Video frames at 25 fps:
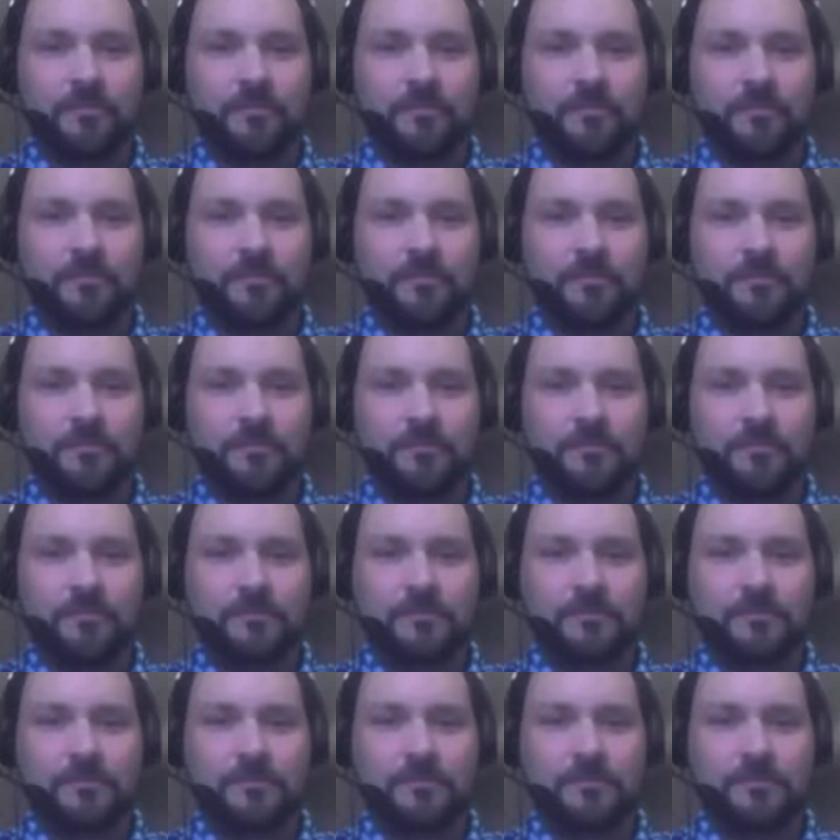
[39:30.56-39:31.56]

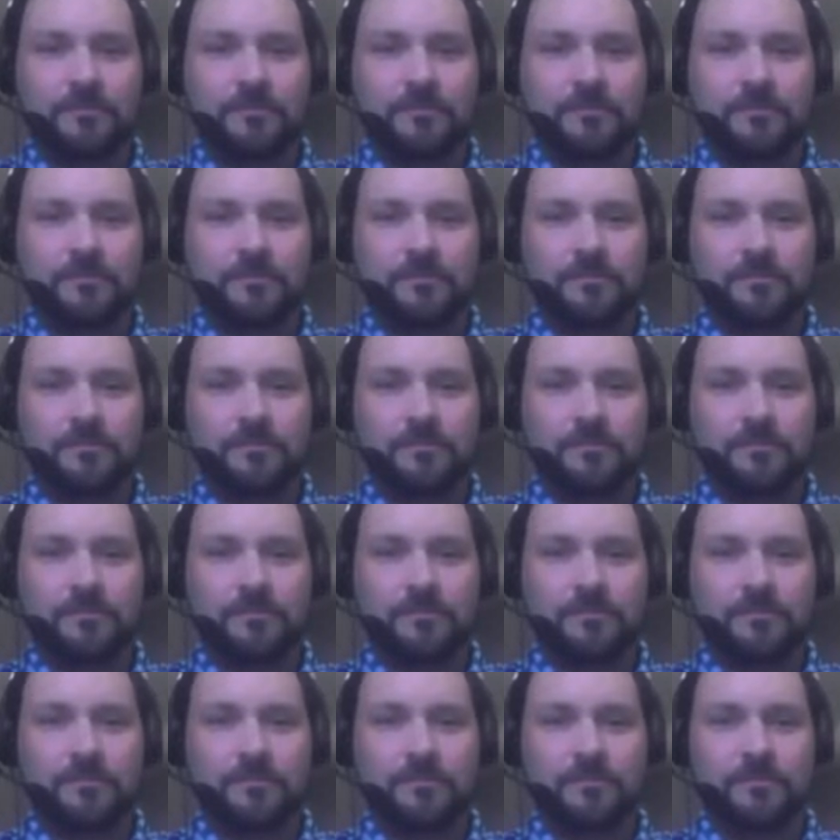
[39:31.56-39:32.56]

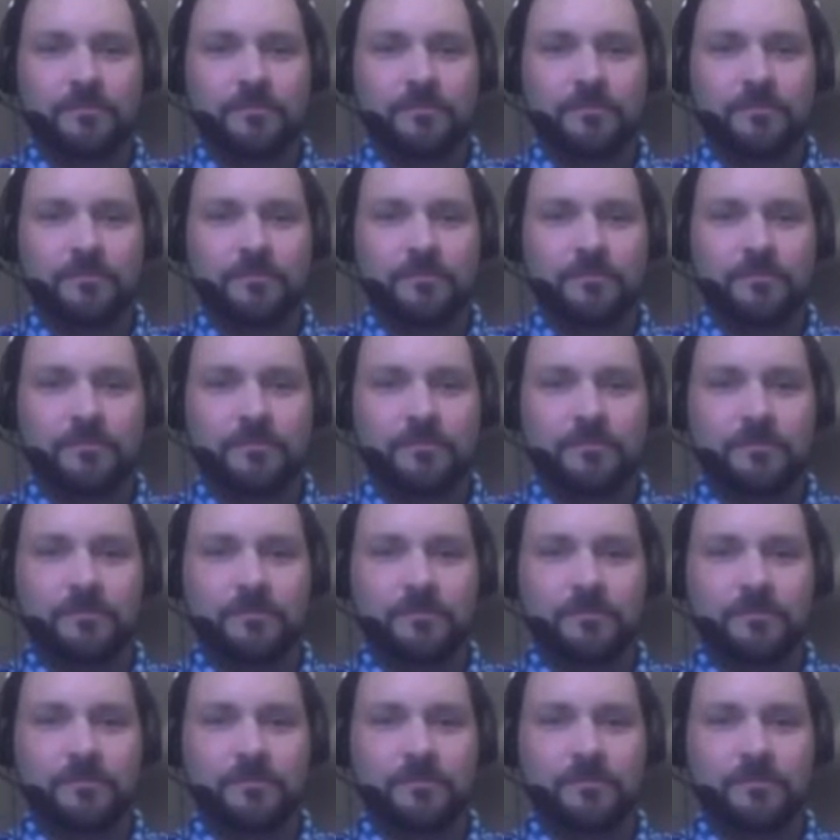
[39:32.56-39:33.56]

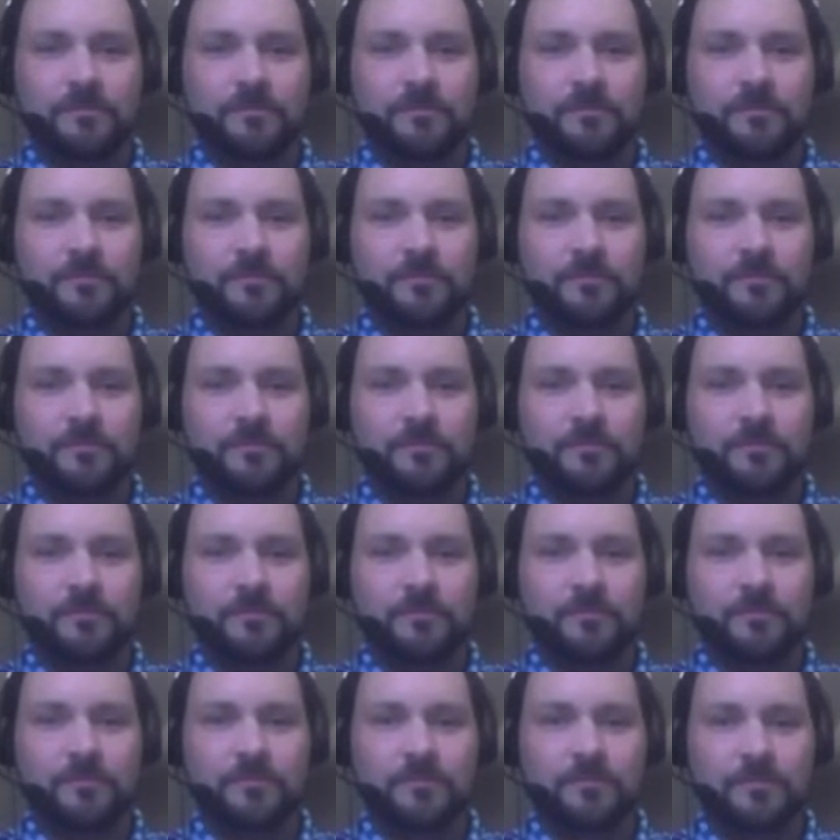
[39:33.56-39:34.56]

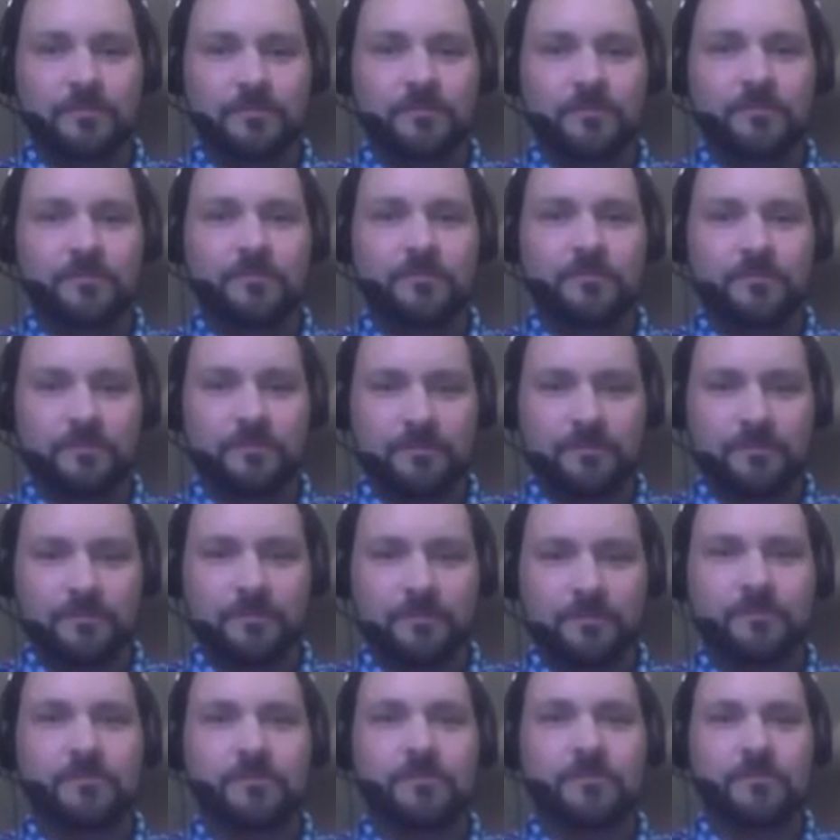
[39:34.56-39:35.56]

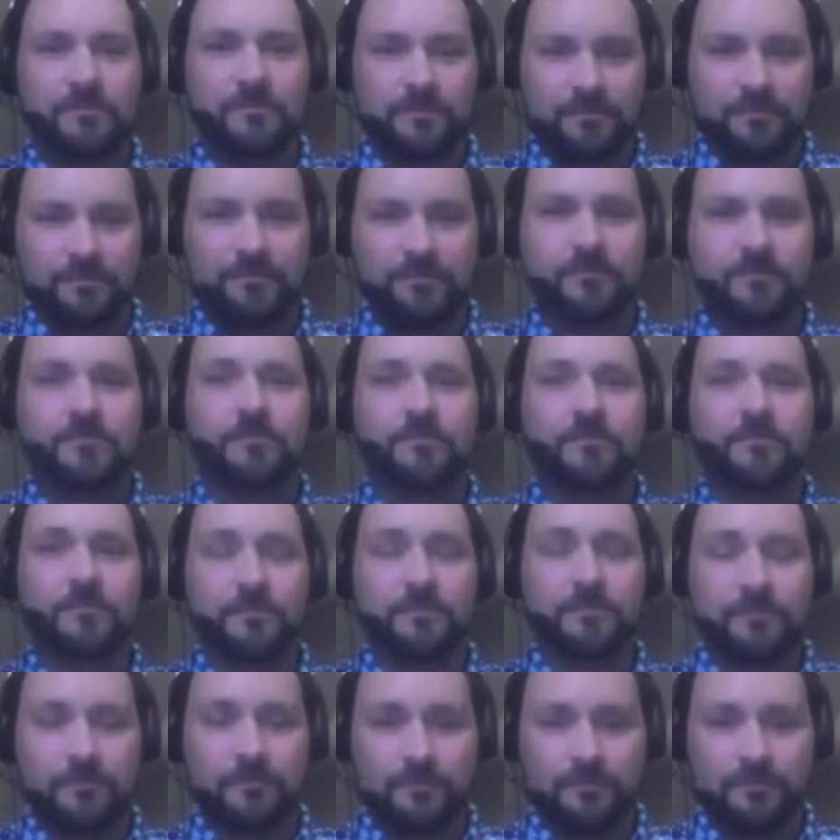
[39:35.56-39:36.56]

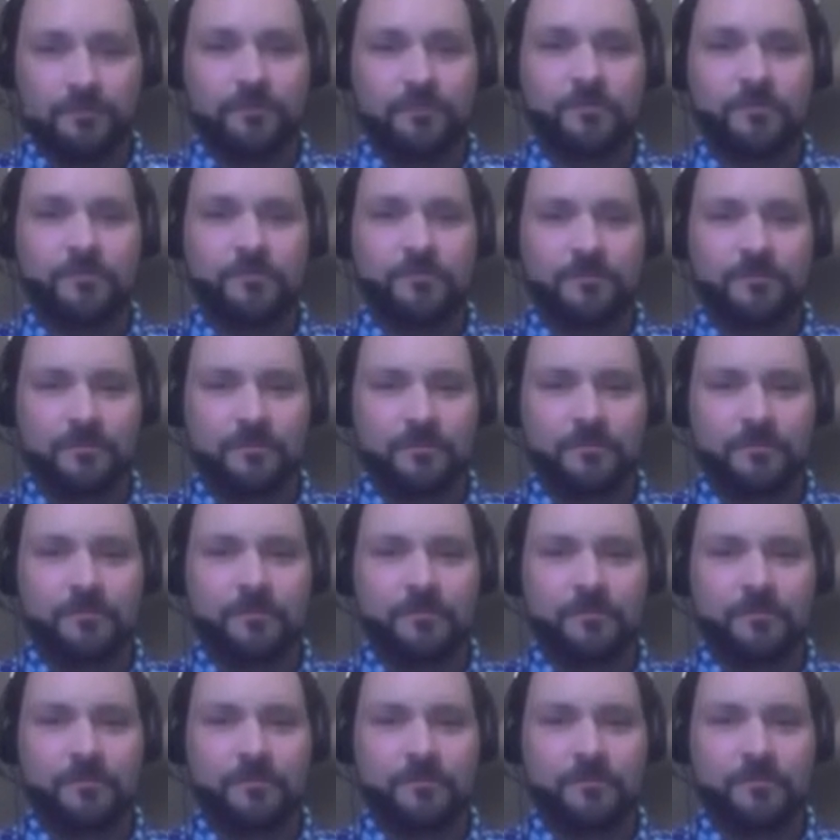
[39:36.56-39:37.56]

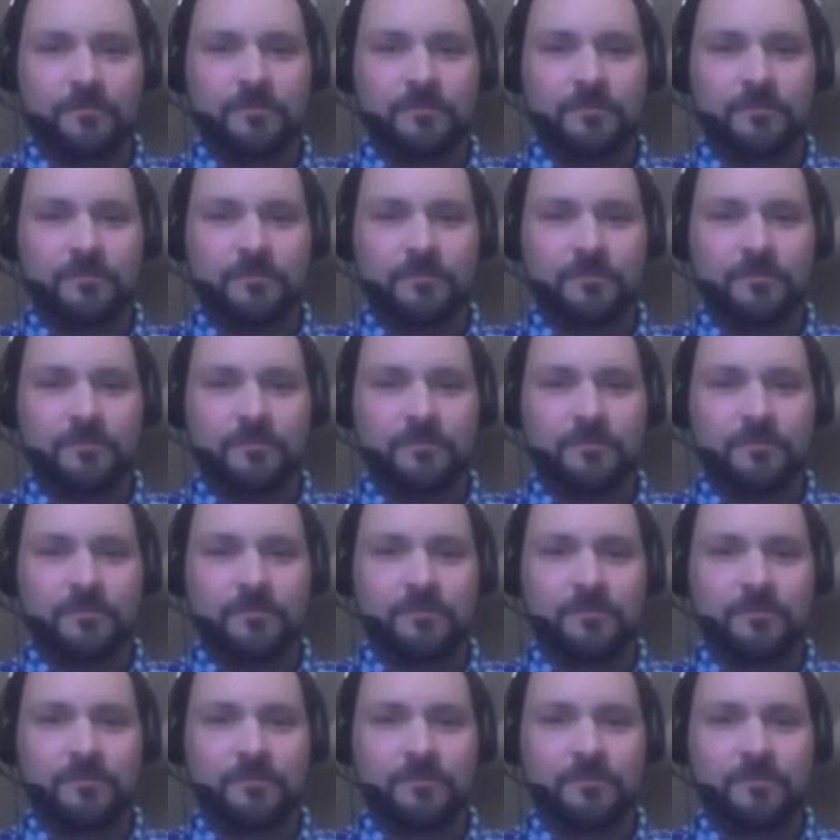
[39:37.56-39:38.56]
No words are spoken by the person on screen.